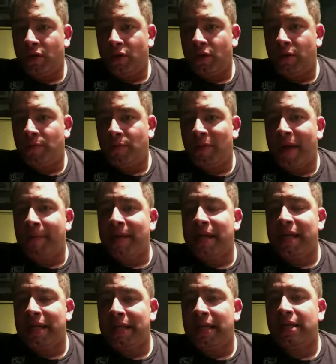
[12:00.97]
maybe
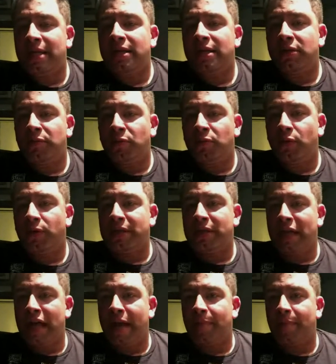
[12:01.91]
he needed some more
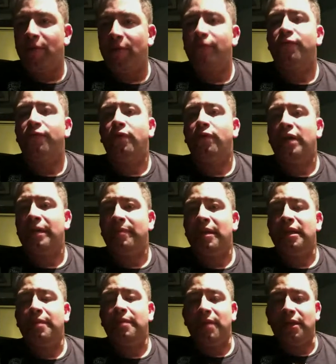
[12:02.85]
time before he
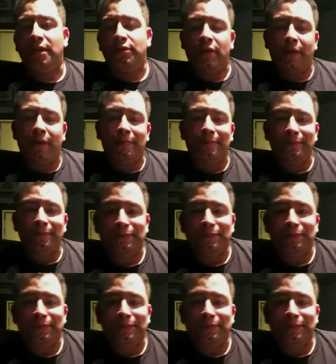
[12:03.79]
made the big jump.